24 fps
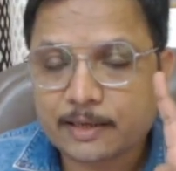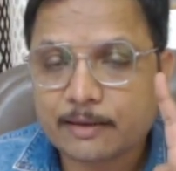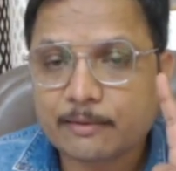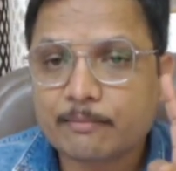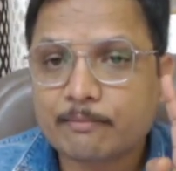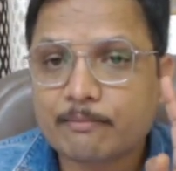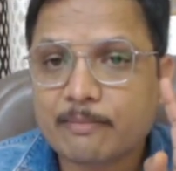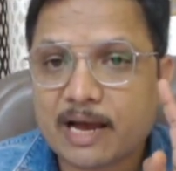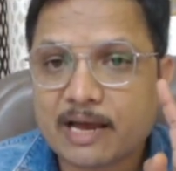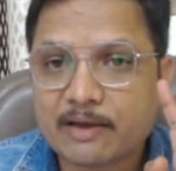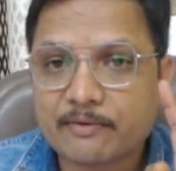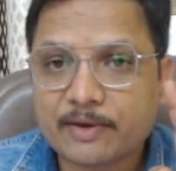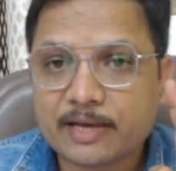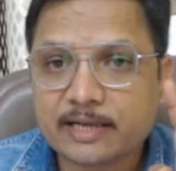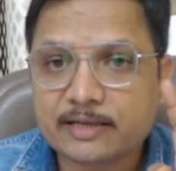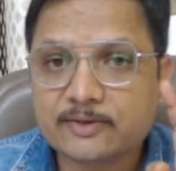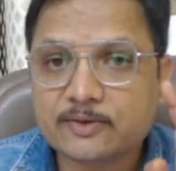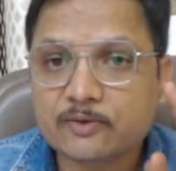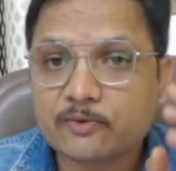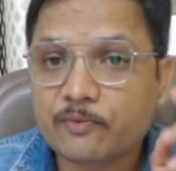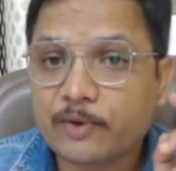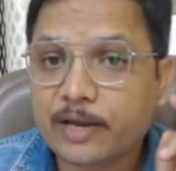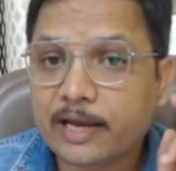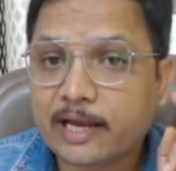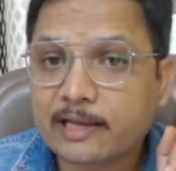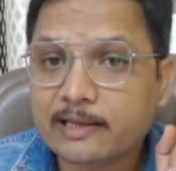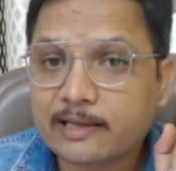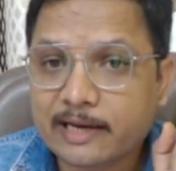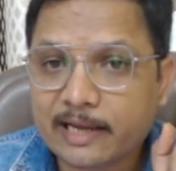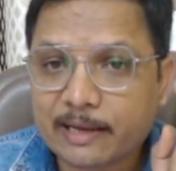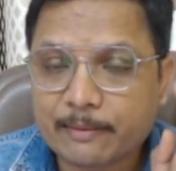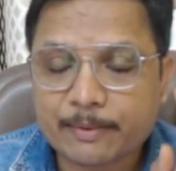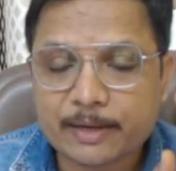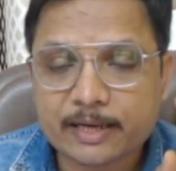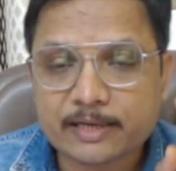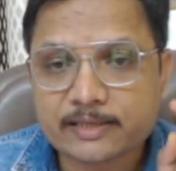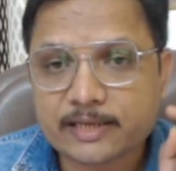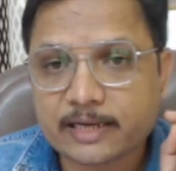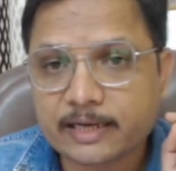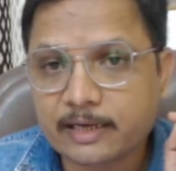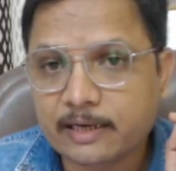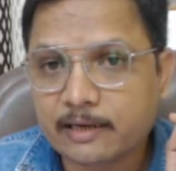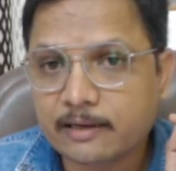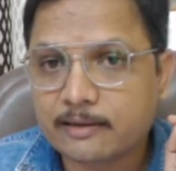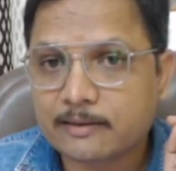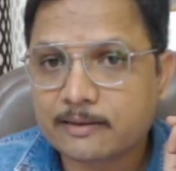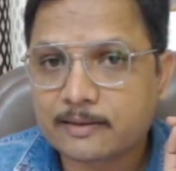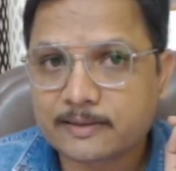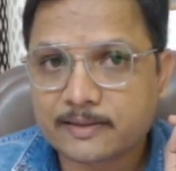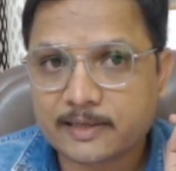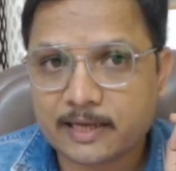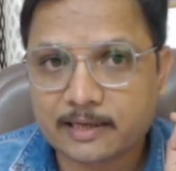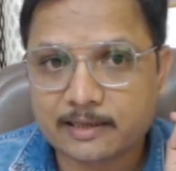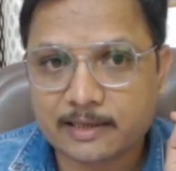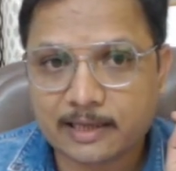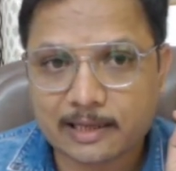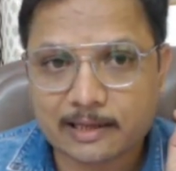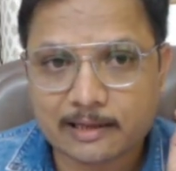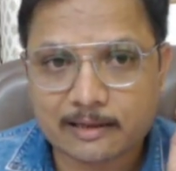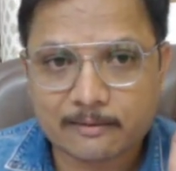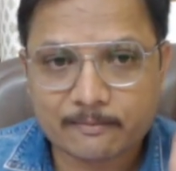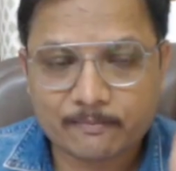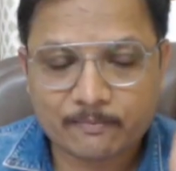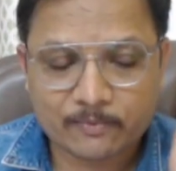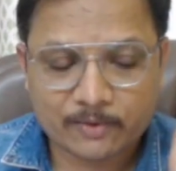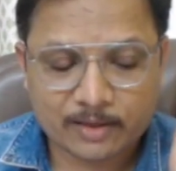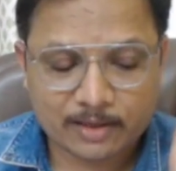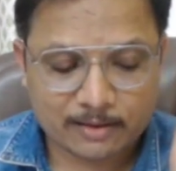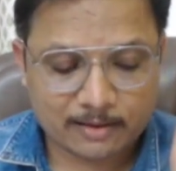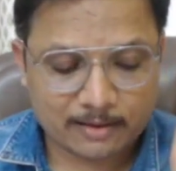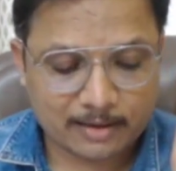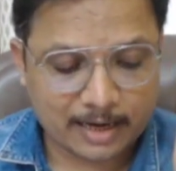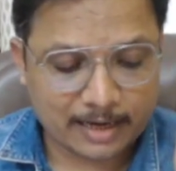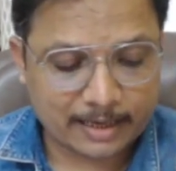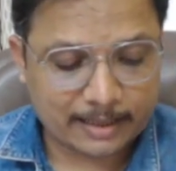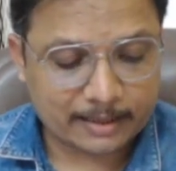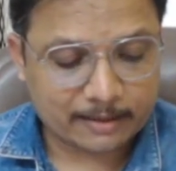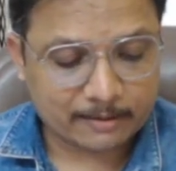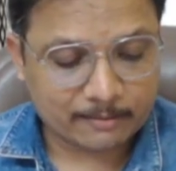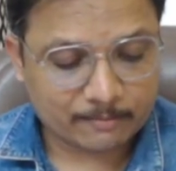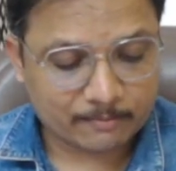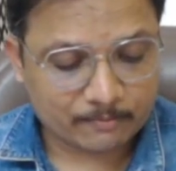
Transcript: by which we can represent signal, right?